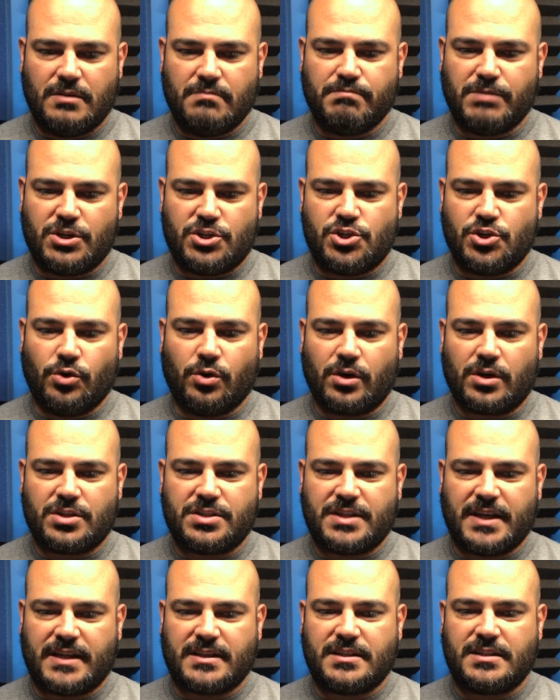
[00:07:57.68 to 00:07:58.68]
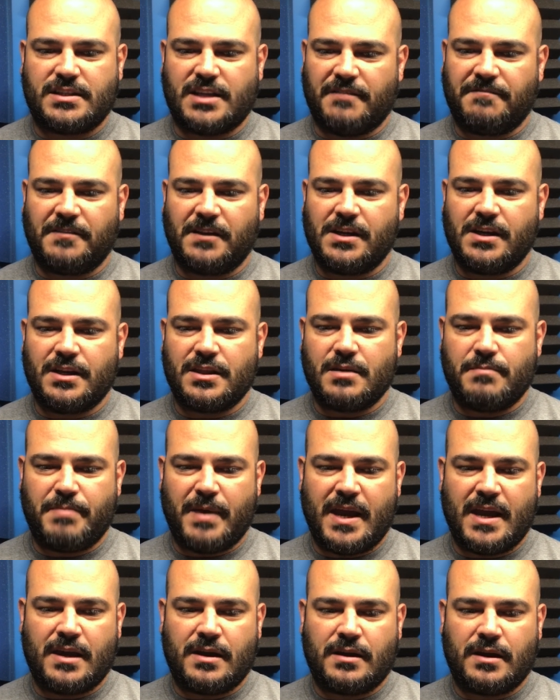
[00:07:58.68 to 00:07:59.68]
But George sat stiffly on the
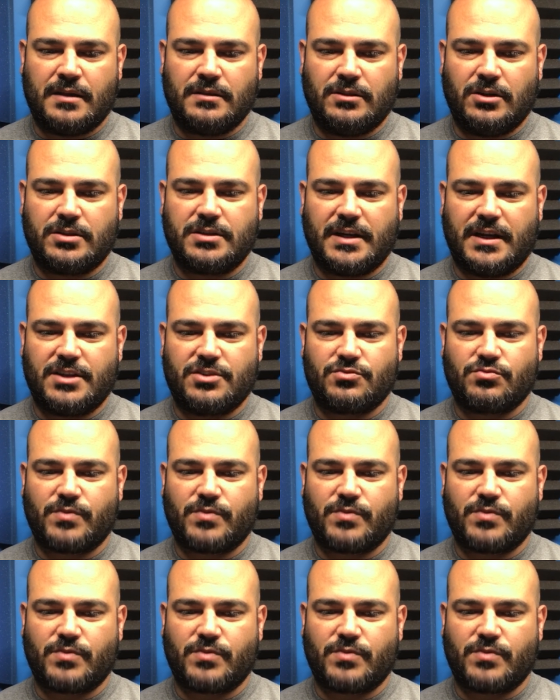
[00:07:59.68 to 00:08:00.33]
bank and looked at his